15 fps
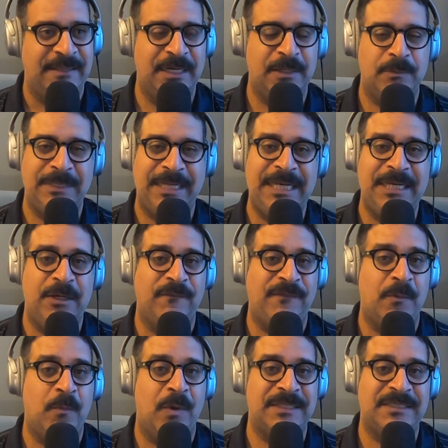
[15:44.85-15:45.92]
They didn't know
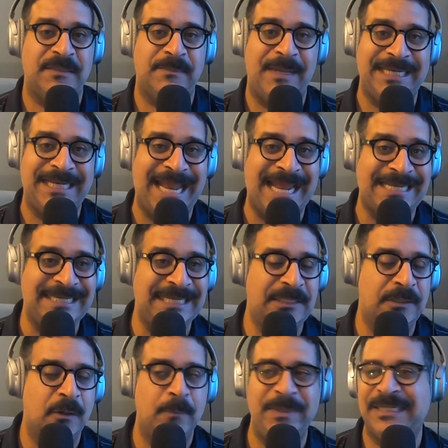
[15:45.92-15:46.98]
if they wanted somebody
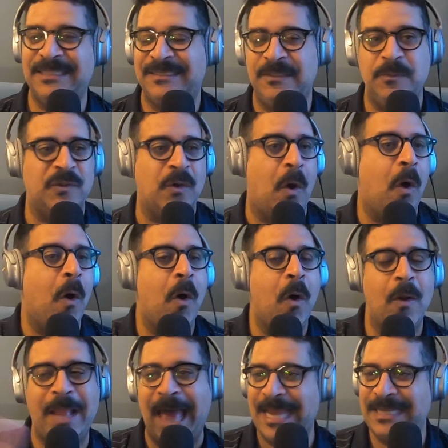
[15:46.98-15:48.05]
Latino, because there was
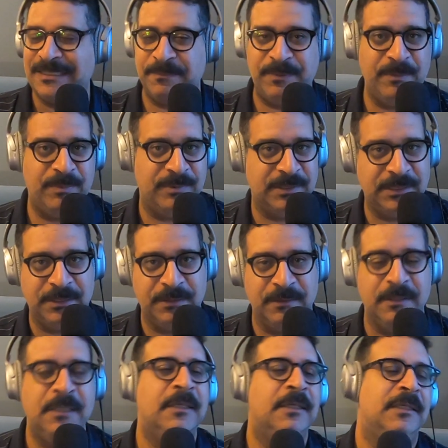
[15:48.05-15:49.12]
all kinds of people in
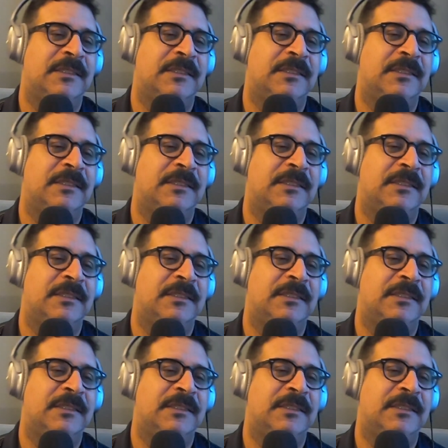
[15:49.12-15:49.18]
here.